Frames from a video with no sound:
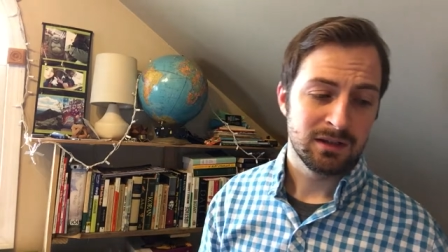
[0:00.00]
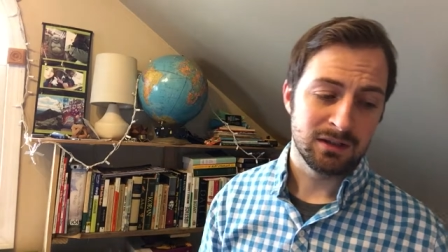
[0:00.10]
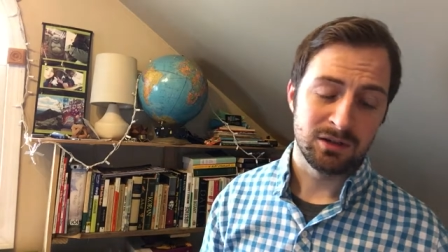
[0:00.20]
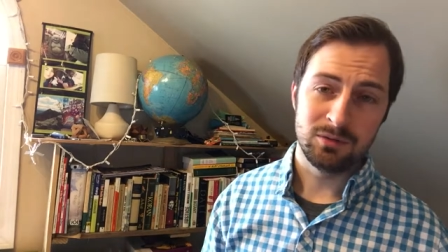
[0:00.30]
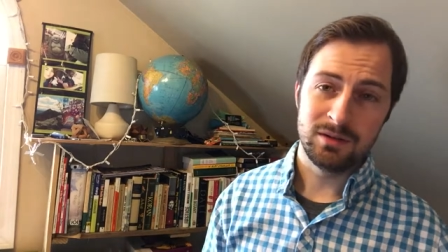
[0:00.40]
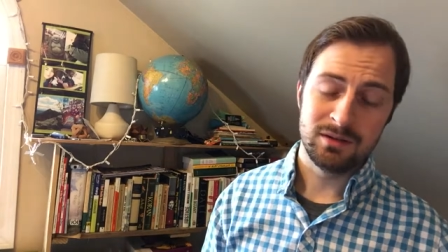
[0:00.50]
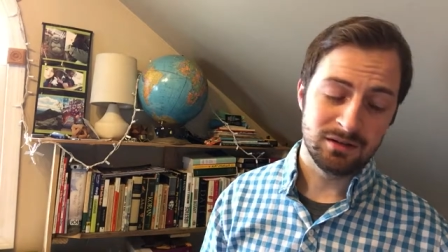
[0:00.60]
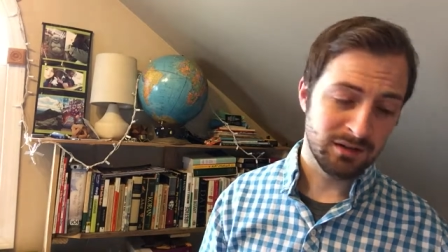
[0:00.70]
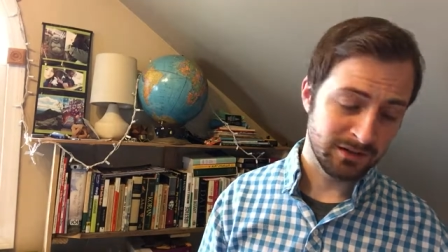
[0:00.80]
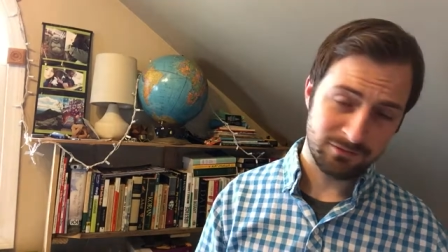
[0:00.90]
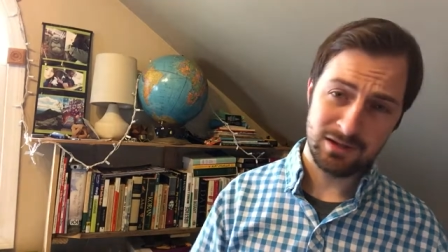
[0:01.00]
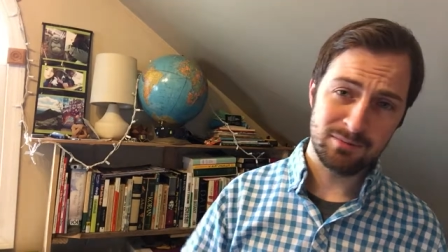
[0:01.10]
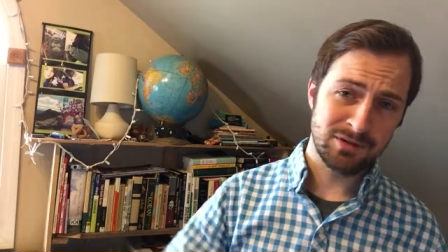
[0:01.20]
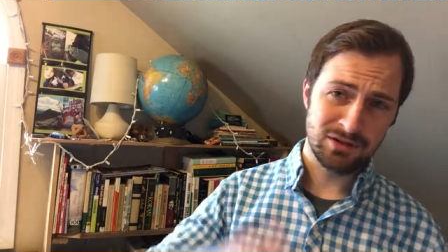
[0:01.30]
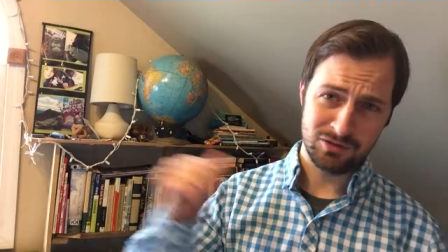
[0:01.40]
you know in like
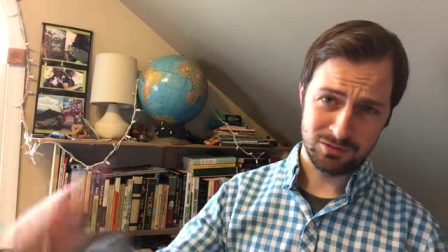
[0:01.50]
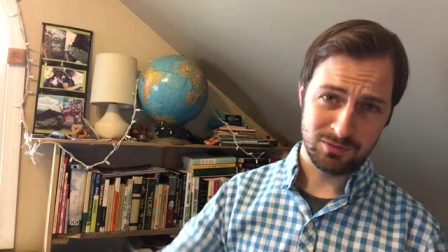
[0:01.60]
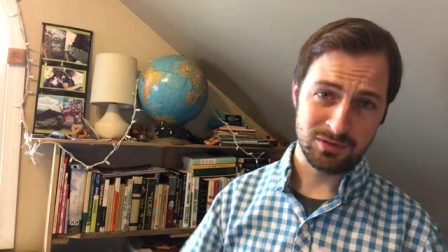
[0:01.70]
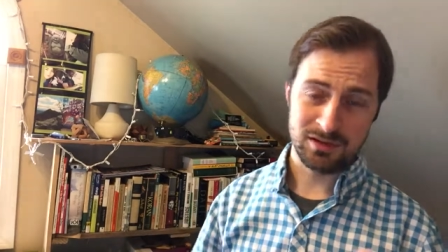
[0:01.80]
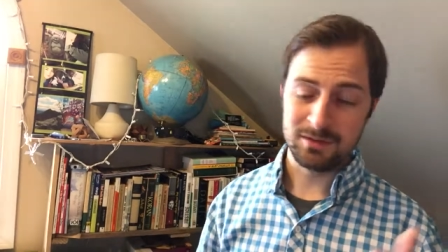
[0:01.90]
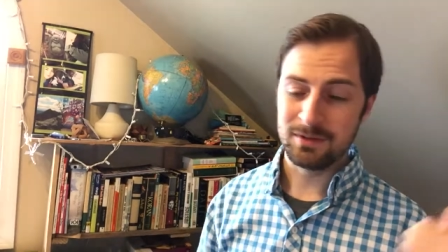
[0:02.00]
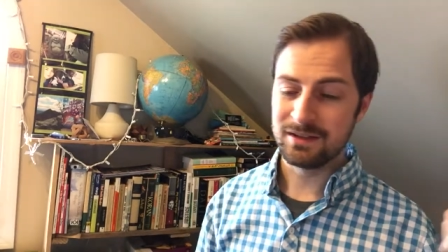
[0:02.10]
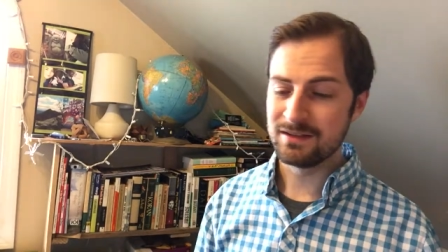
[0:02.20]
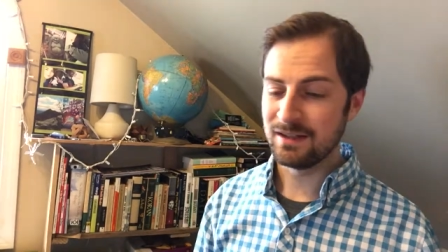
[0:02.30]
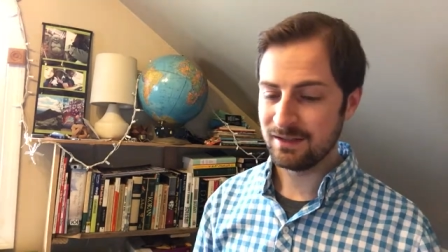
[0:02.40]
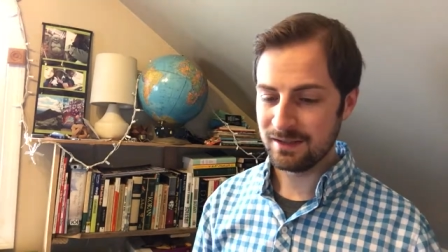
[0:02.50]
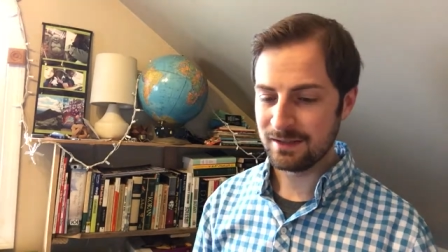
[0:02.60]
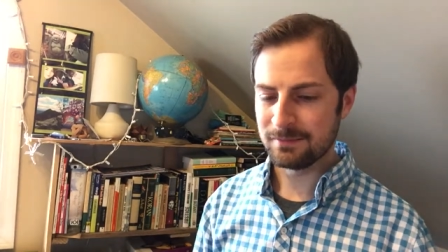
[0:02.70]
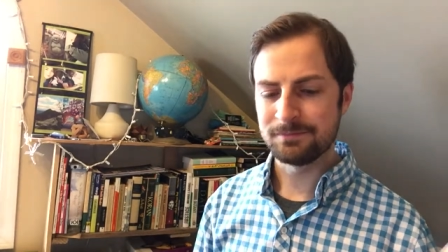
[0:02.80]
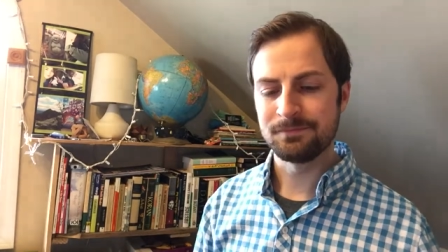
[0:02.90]
family in your community. But it's not
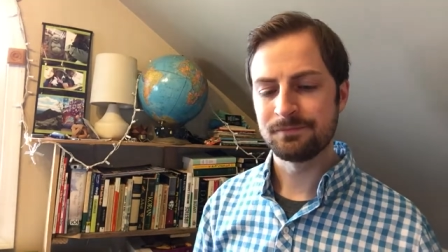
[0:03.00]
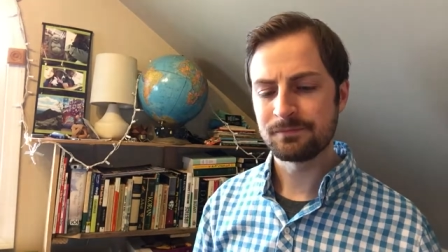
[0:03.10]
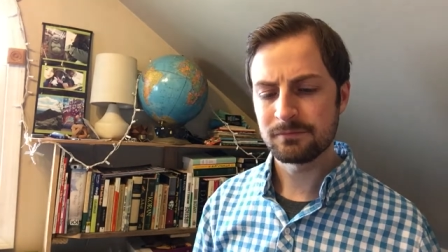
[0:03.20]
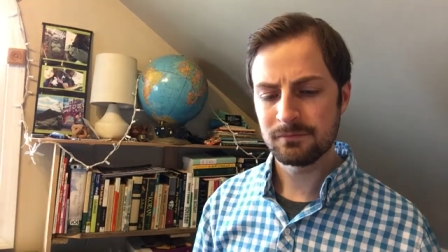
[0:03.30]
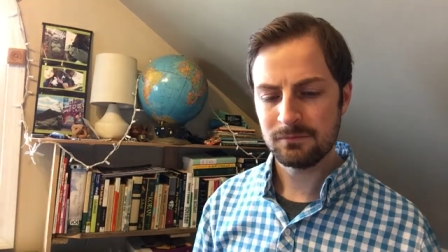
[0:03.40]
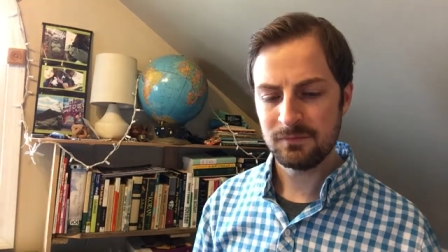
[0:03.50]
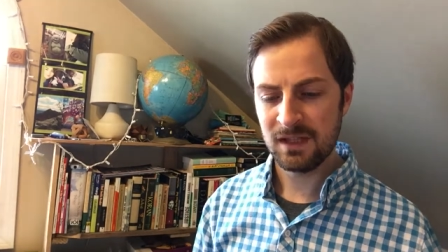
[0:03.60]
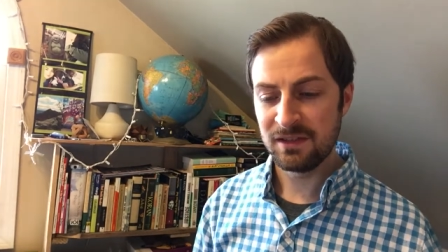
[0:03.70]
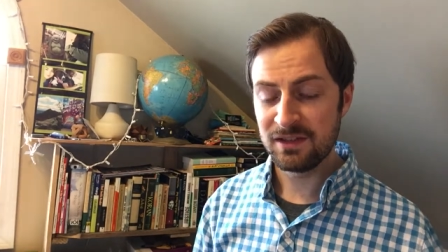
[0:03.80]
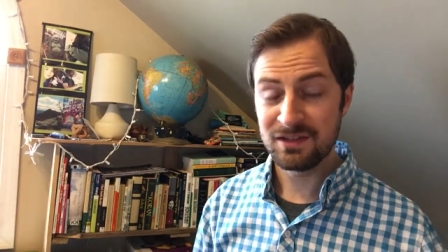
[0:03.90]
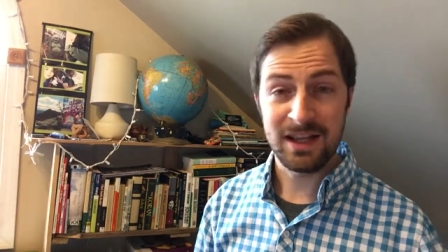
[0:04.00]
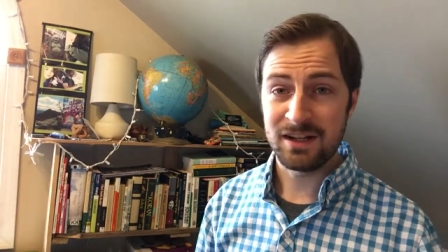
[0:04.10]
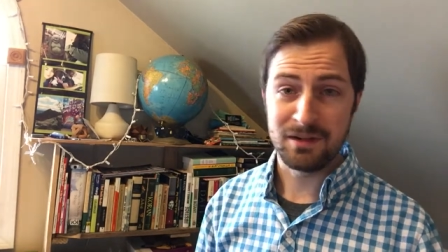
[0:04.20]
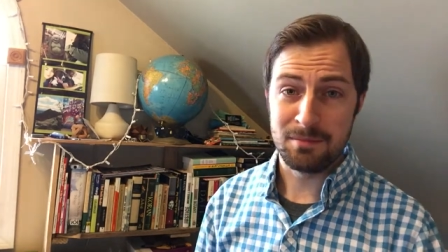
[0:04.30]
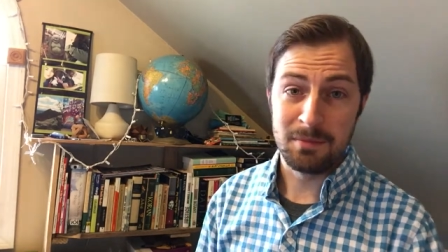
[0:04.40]
like there's
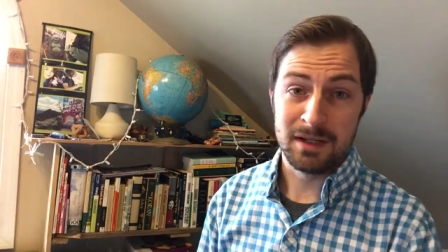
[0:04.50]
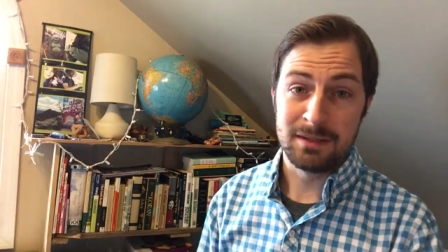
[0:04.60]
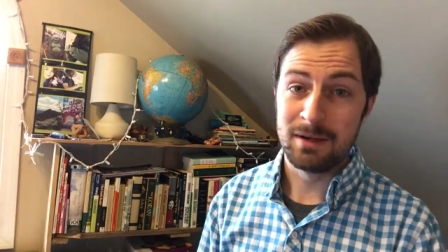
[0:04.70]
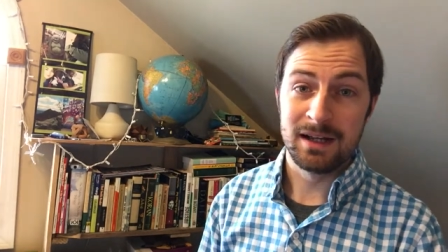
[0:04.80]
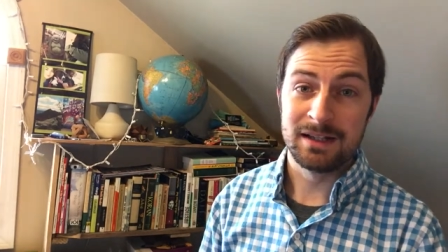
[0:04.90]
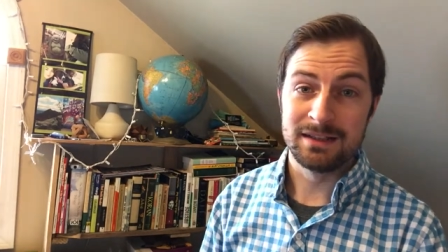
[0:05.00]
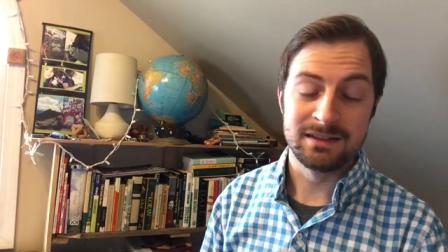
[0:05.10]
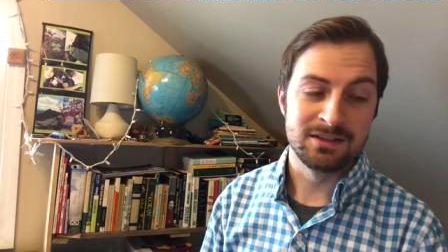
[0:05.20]
any money behind it.